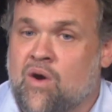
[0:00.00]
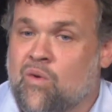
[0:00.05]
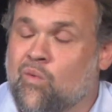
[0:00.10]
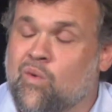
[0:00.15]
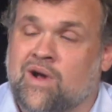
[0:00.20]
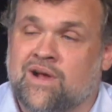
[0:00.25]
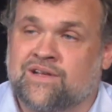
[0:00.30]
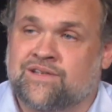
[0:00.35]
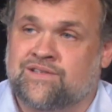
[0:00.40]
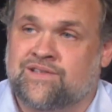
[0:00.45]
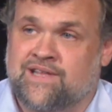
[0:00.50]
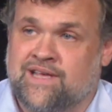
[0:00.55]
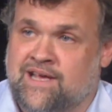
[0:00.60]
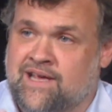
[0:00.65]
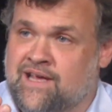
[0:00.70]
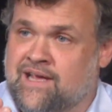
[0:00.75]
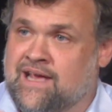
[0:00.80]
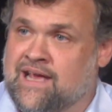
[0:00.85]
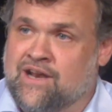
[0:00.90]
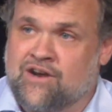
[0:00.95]
was
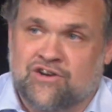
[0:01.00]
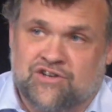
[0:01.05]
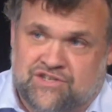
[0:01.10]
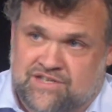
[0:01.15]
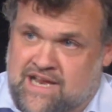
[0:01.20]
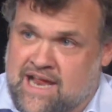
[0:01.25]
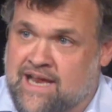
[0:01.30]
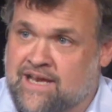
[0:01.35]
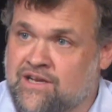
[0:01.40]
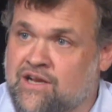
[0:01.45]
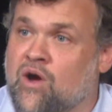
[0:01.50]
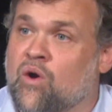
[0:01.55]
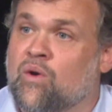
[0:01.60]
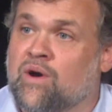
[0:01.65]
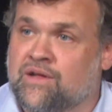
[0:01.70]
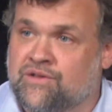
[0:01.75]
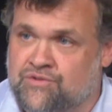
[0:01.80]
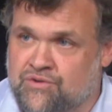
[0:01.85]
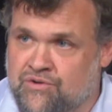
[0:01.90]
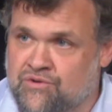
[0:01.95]
the interstate
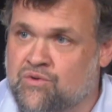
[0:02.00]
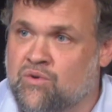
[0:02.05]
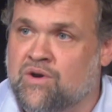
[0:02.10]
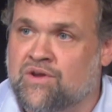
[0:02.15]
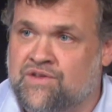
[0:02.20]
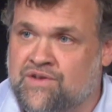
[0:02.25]
going through North